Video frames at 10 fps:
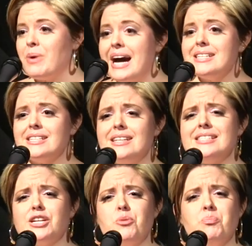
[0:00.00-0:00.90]
grass
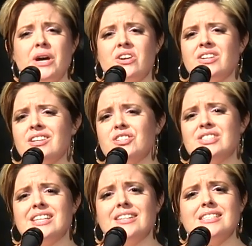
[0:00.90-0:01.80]
kissing it better, get her
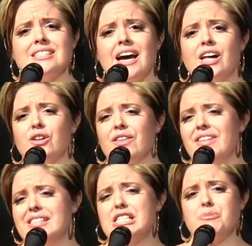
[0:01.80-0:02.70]
done style, and
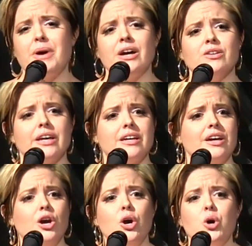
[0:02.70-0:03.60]
then smile like
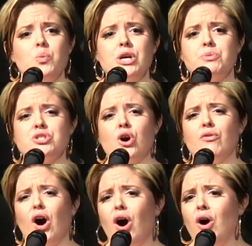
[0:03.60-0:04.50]
we could
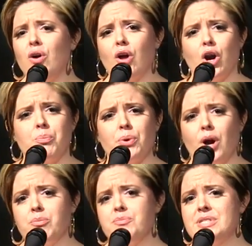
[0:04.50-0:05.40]
resolve all our
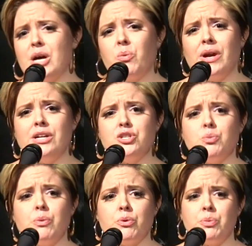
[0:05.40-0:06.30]
problems that way until
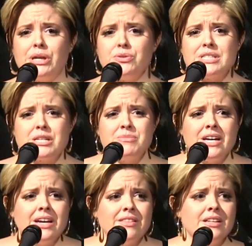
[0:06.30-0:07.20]
we were wrinkled
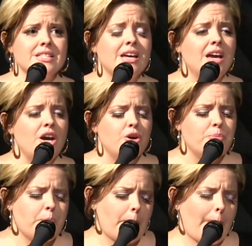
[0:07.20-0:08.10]
someday in these
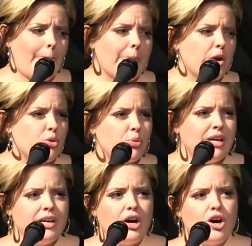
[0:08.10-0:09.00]

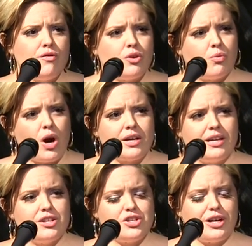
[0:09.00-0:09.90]
creaky hover
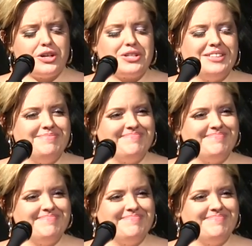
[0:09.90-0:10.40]
rocking chairs